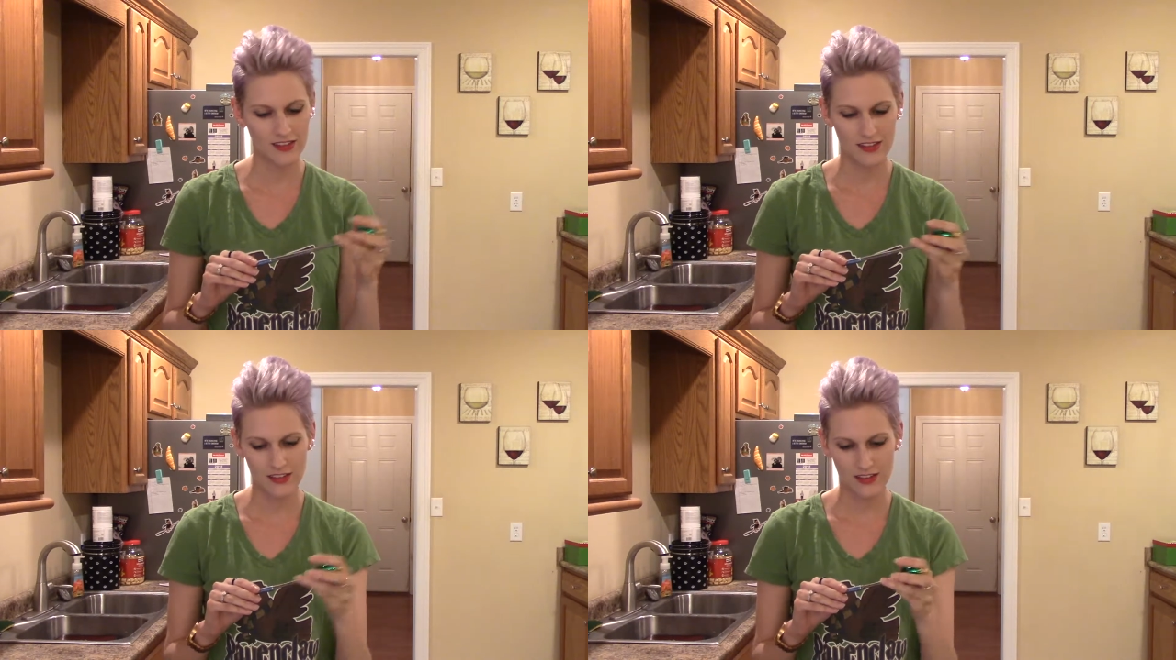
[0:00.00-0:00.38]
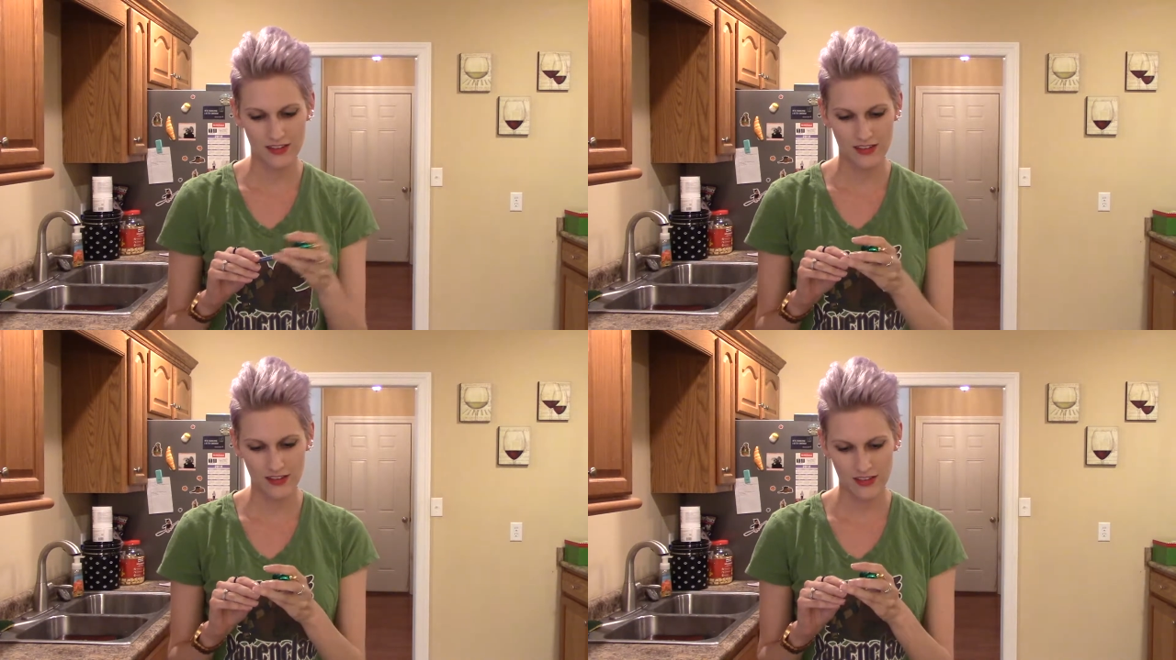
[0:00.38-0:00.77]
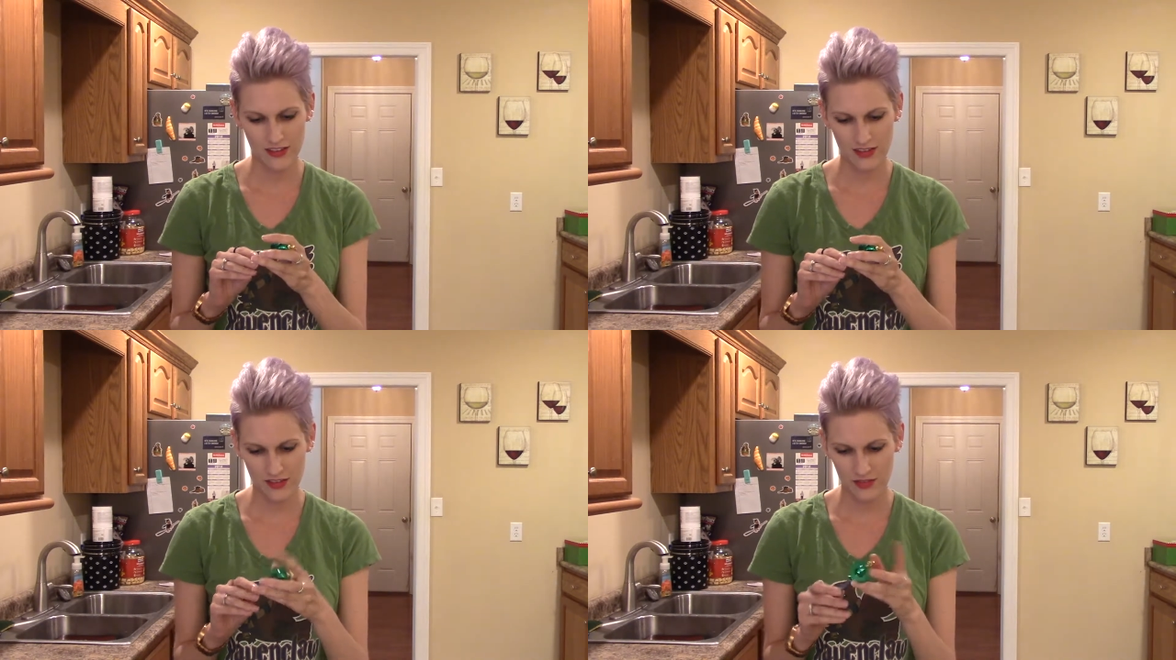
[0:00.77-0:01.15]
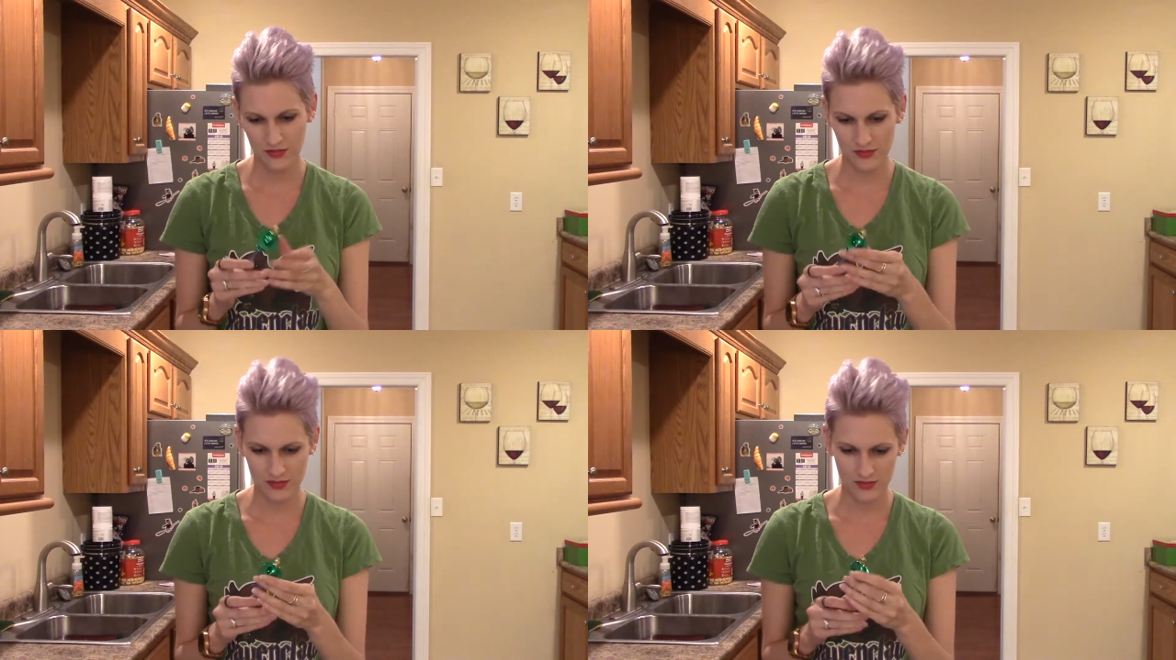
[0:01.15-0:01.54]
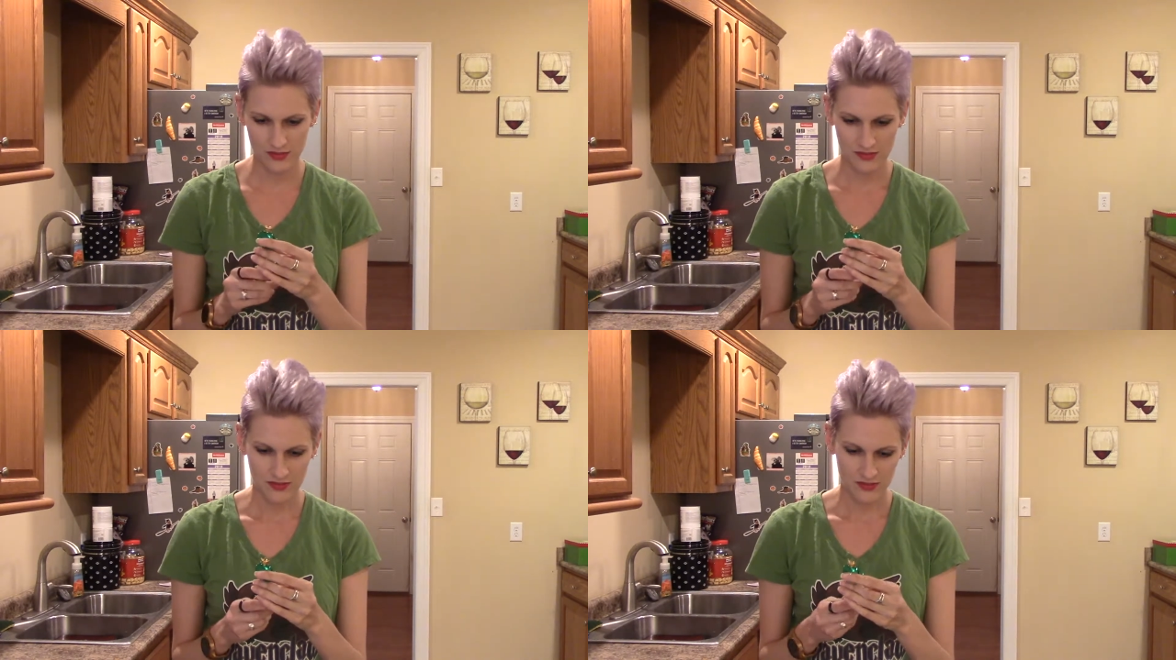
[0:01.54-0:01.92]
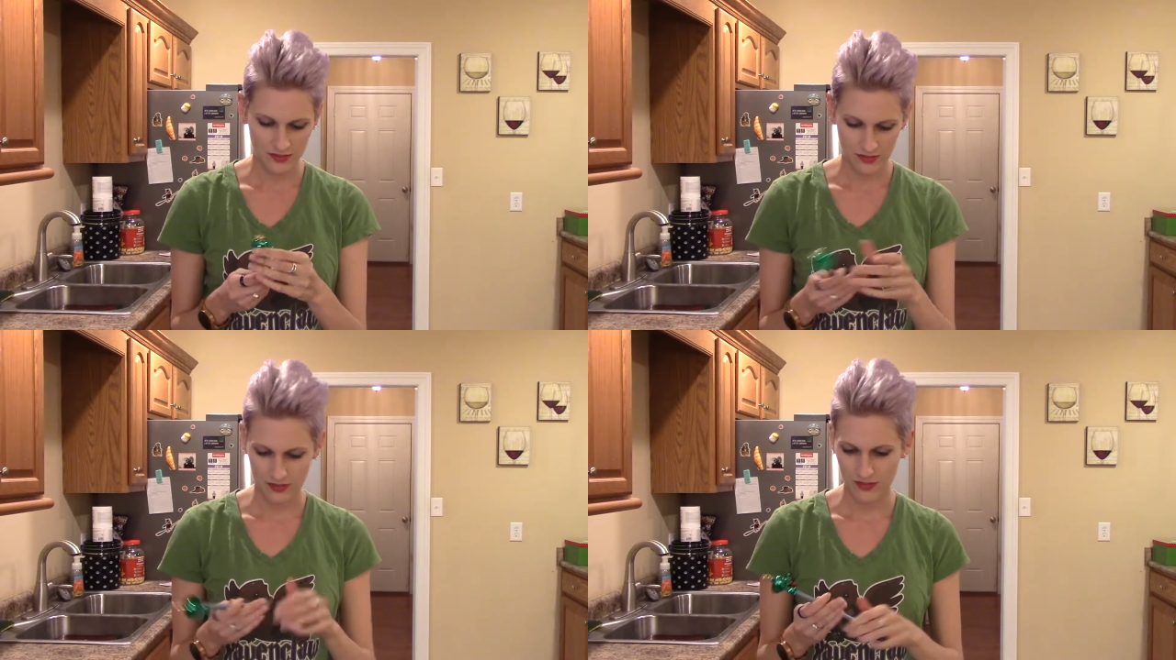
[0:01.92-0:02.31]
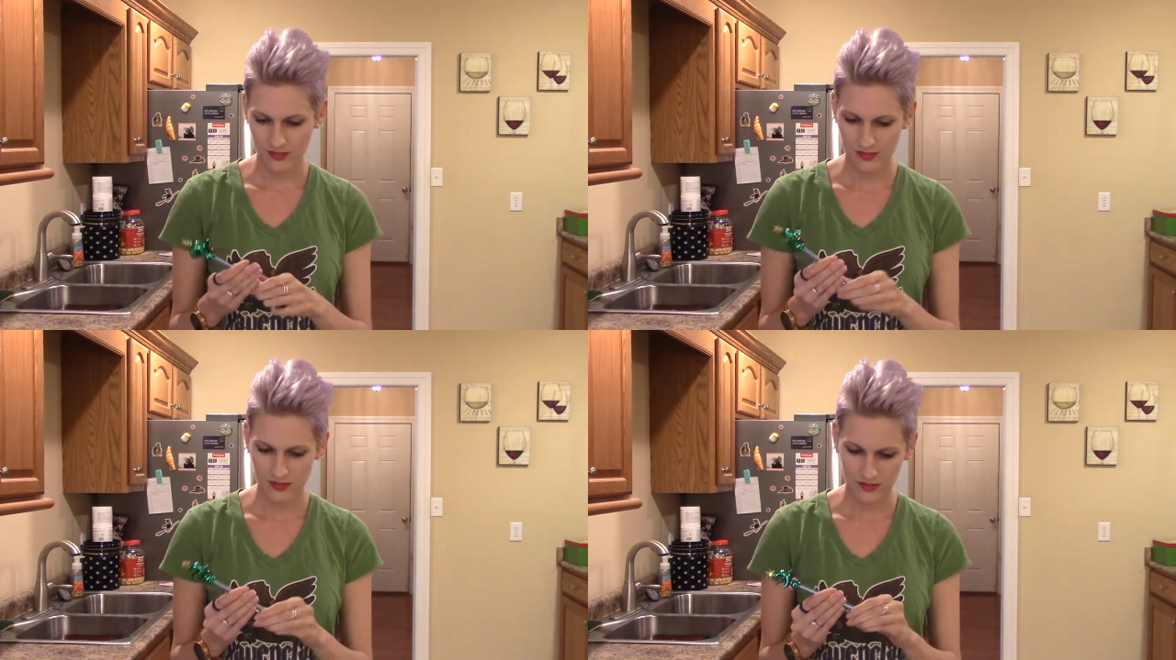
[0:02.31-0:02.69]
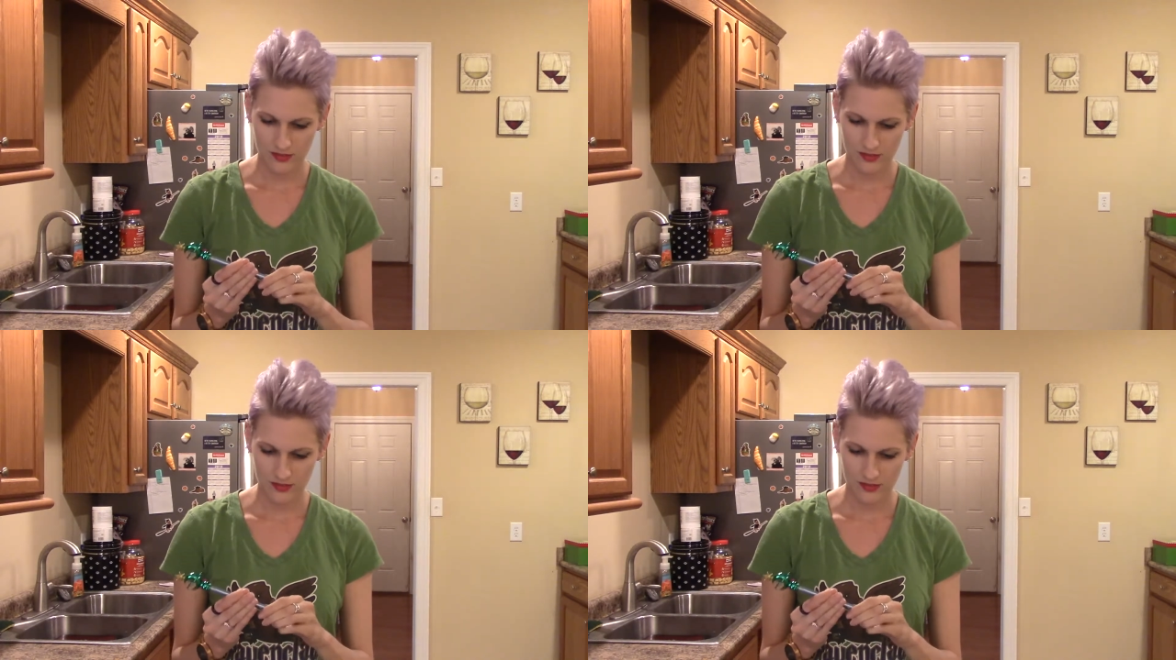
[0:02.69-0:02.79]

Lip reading: (no one is talking)